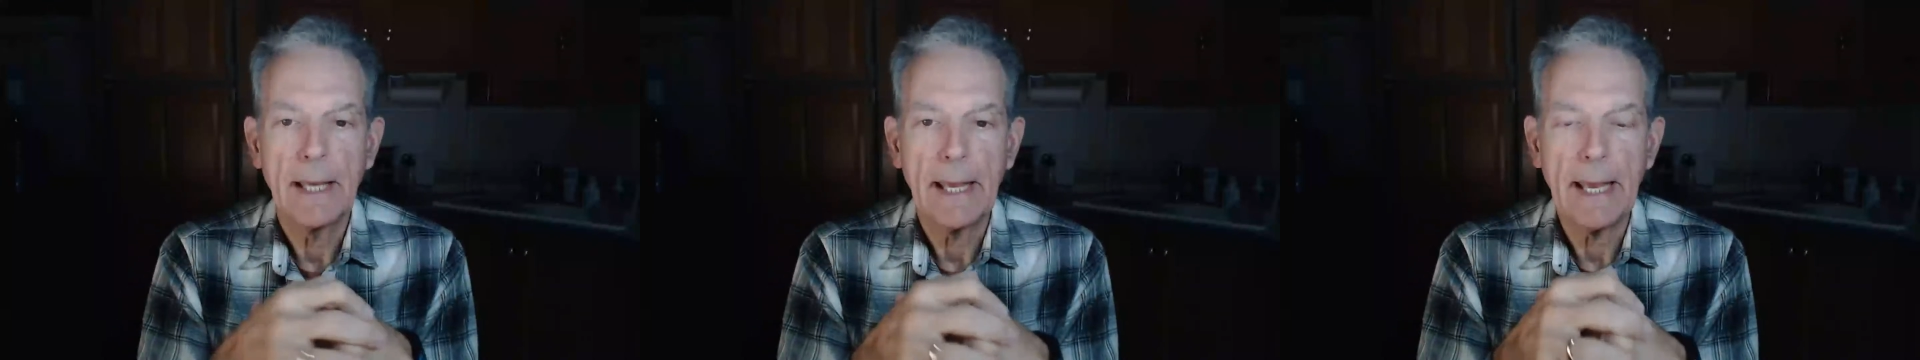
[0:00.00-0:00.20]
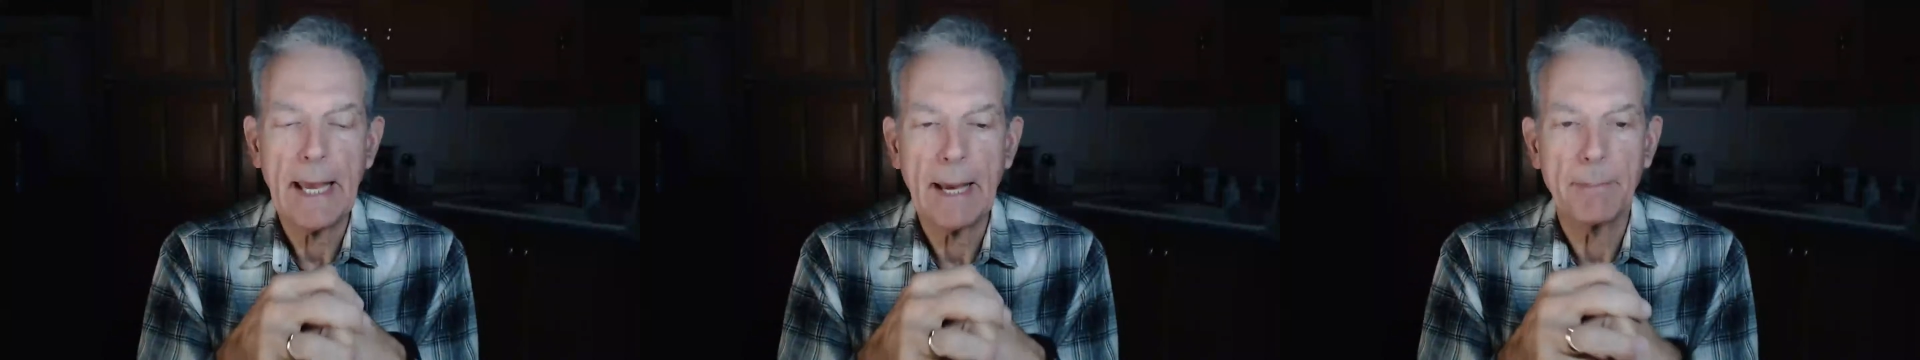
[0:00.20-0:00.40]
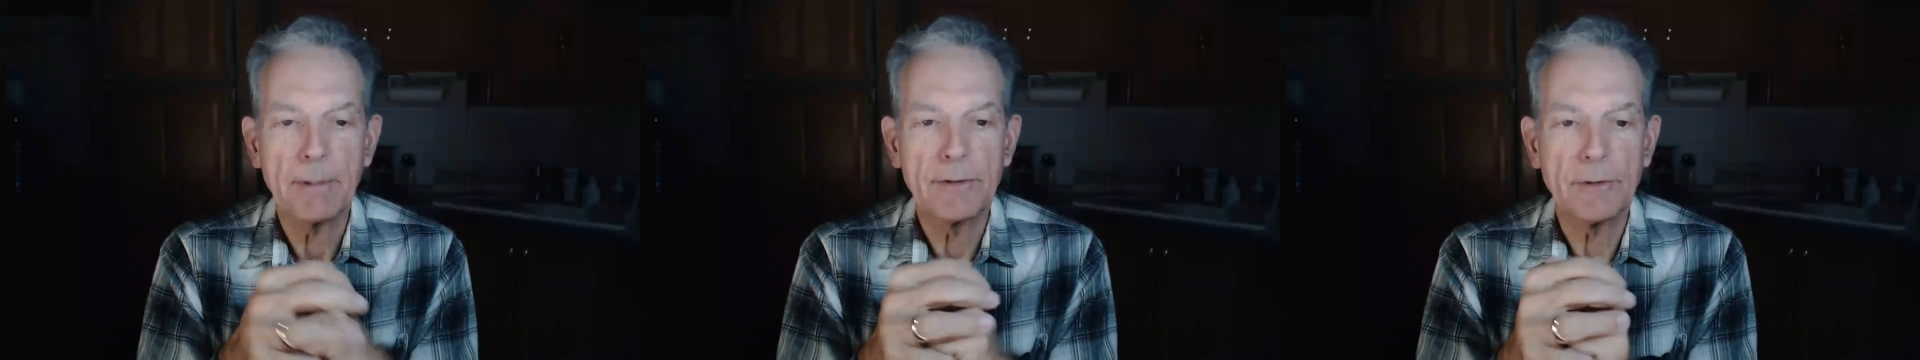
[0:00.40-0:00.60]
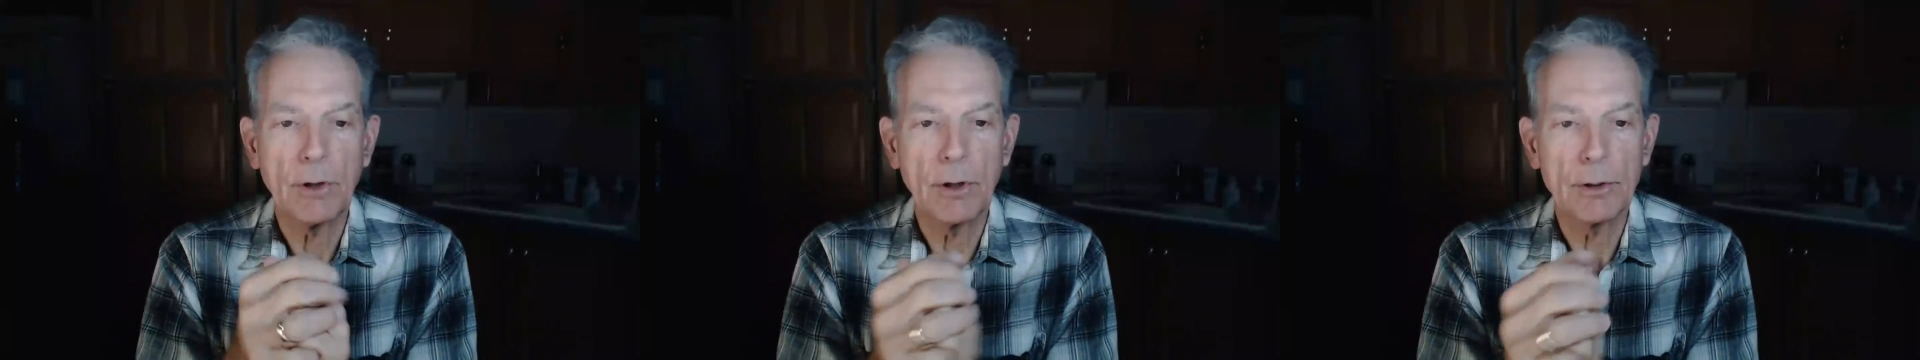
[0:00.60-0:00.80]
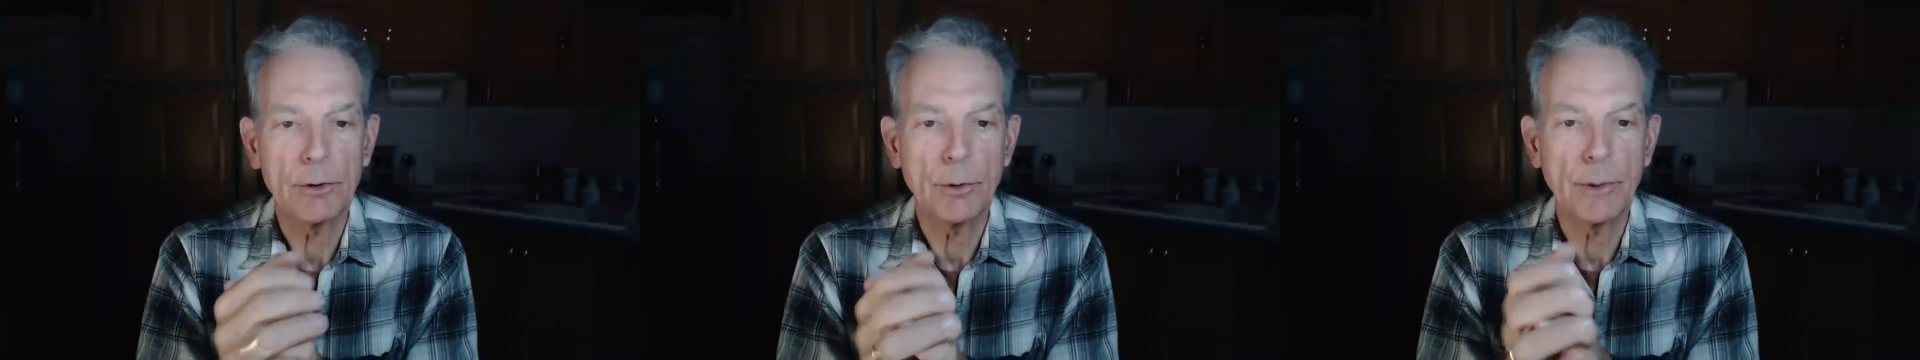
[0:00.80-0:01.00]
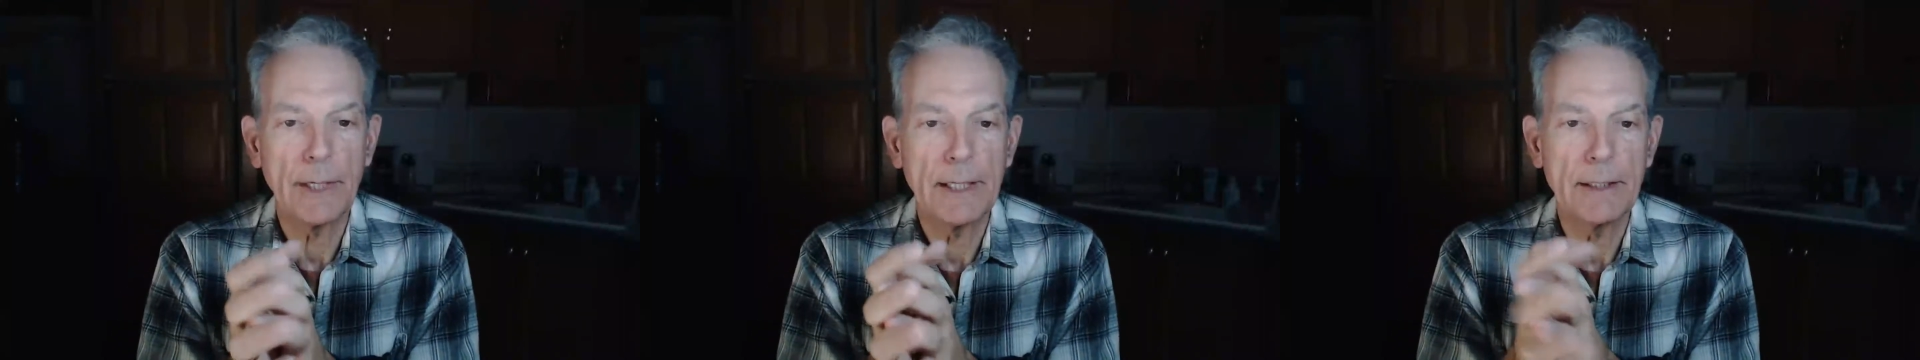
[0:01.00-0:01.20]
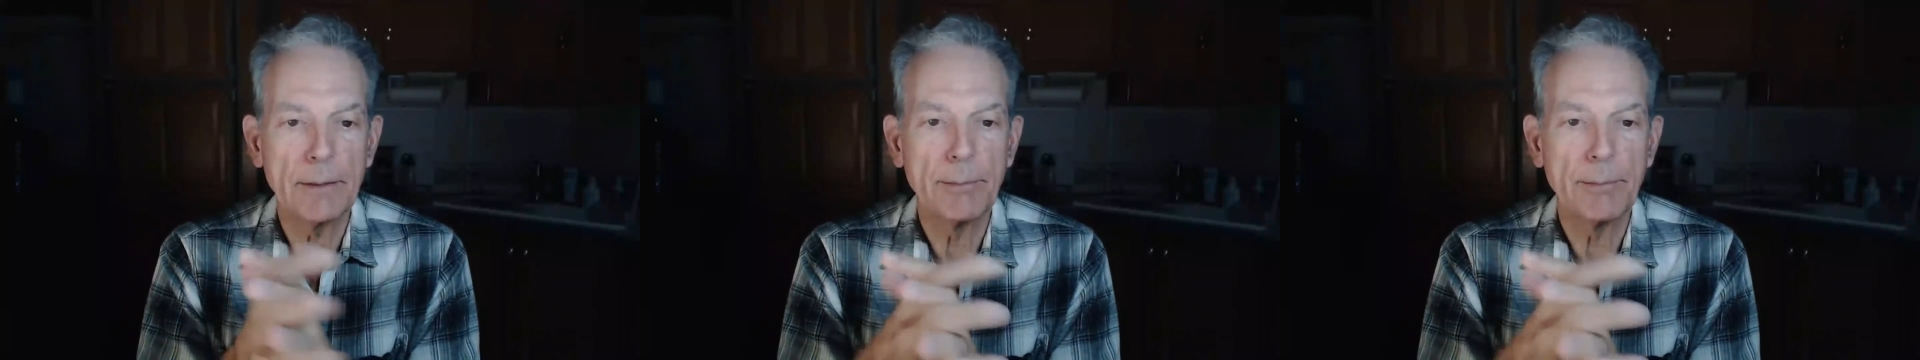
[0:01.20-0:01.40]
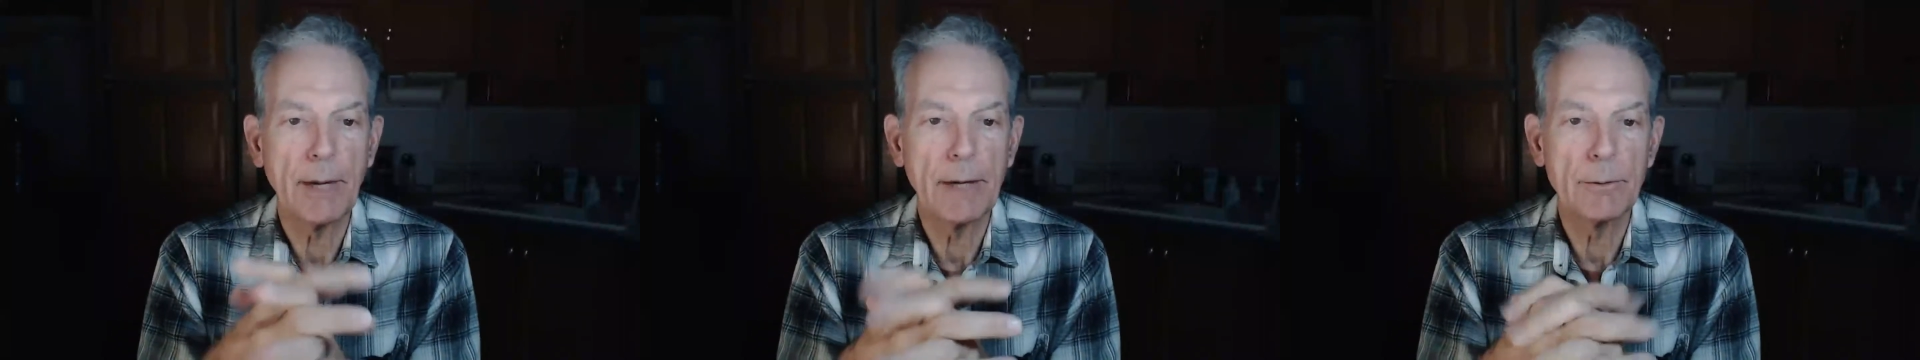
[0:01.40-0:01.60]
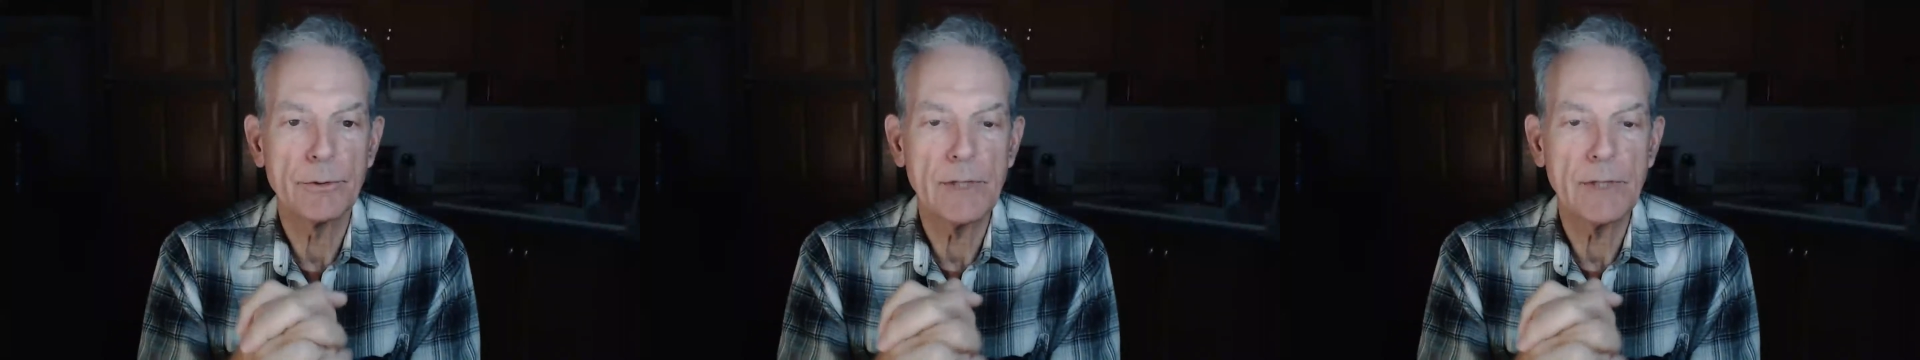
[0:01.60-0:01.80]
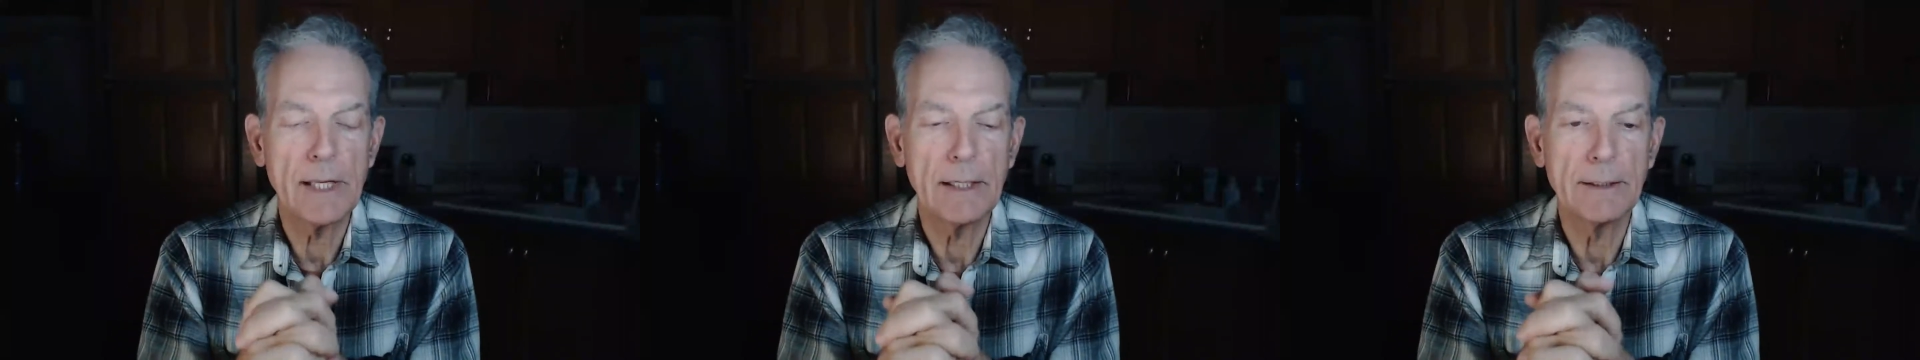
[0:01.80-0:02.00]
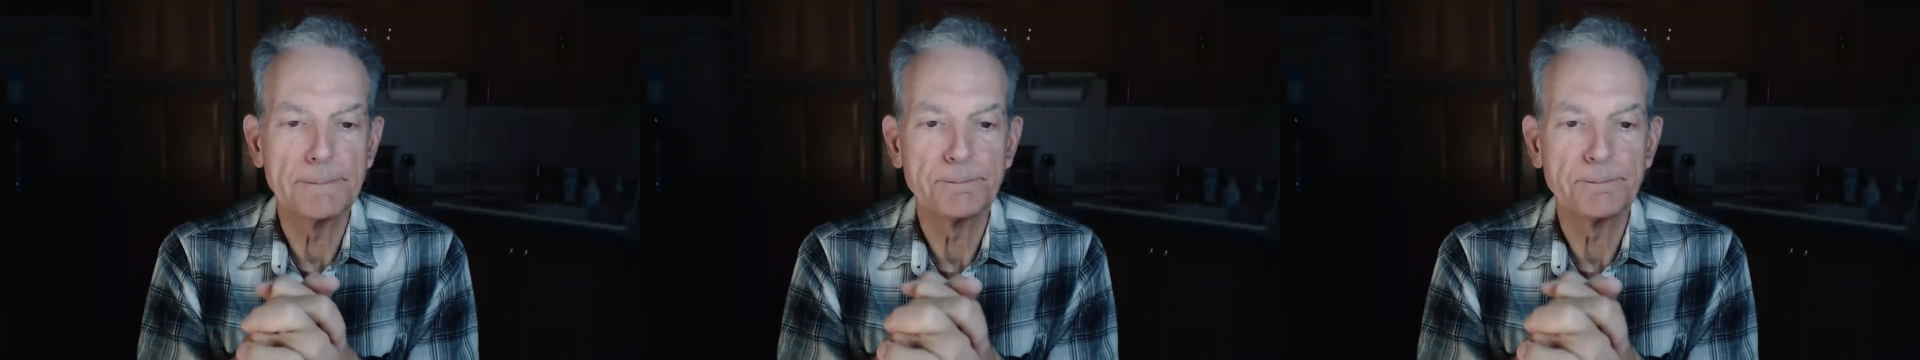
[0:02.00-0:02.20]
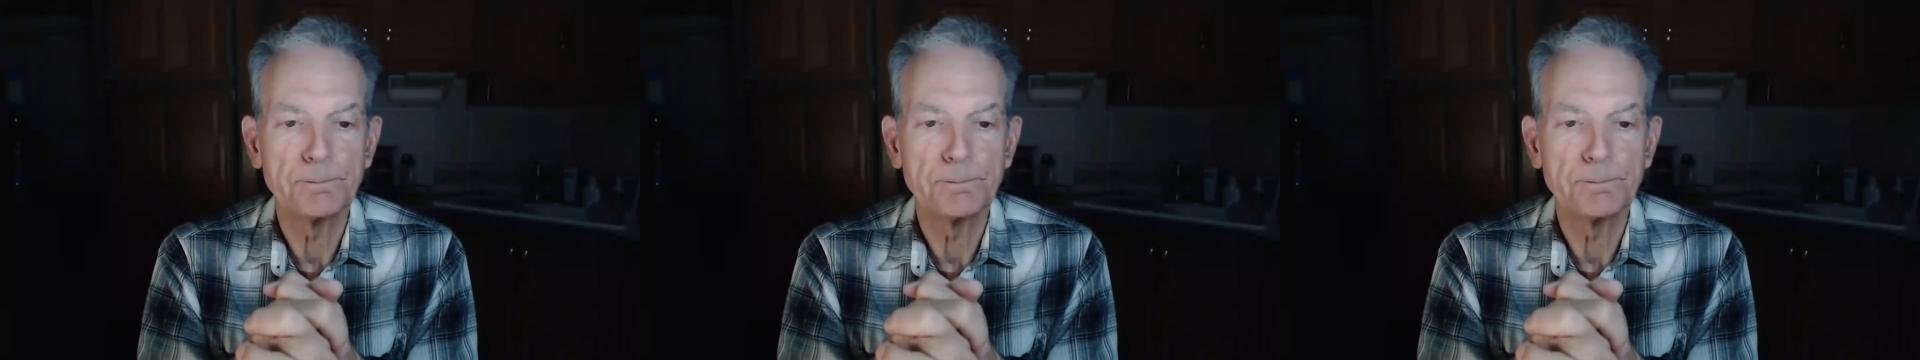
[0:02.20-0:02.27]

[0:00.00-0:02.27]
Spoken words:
Habits are created by routine.